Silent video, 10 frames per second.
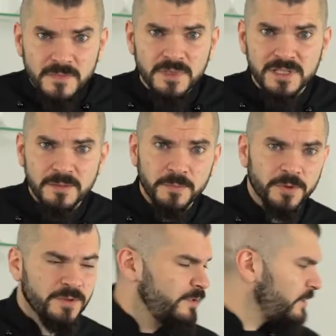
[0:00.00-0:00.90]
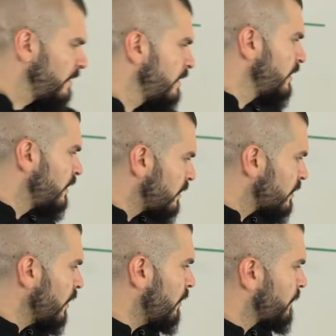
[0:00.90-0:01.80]
Simple.
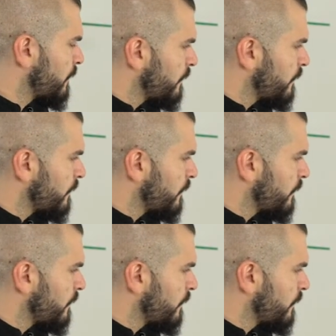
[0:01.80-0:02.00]
So,